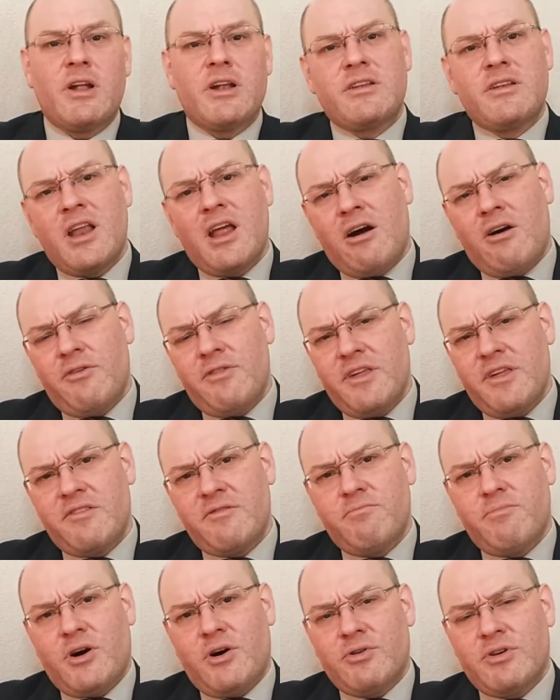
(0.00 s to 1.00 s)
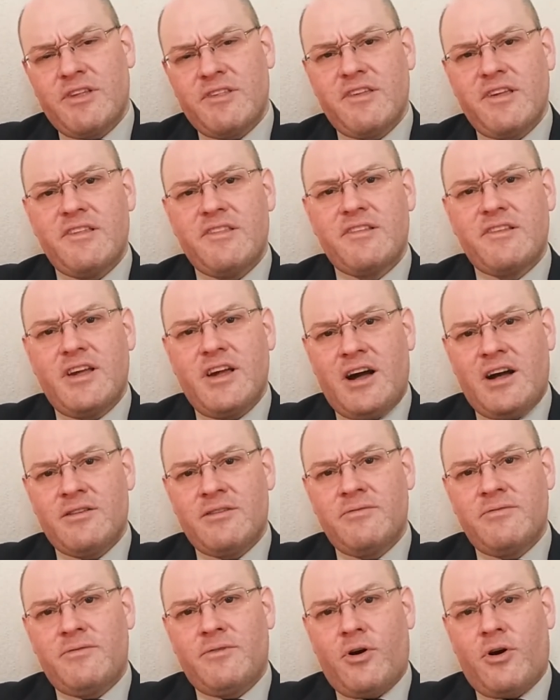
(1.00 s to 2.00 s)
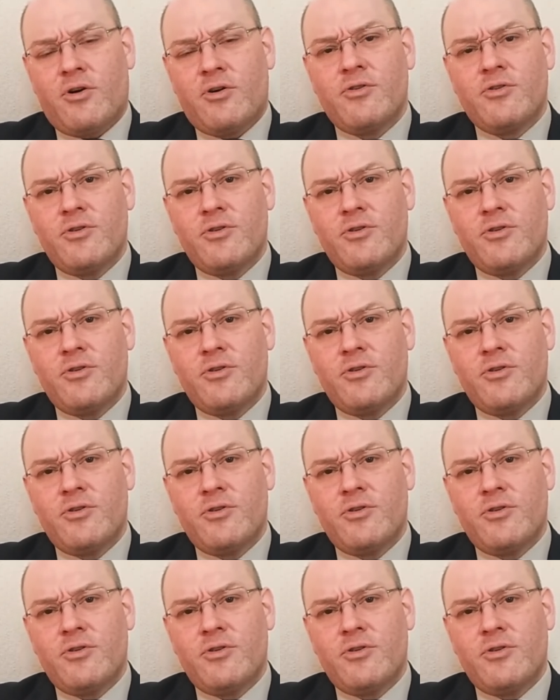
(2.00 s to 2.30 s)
but now this bonus is gone for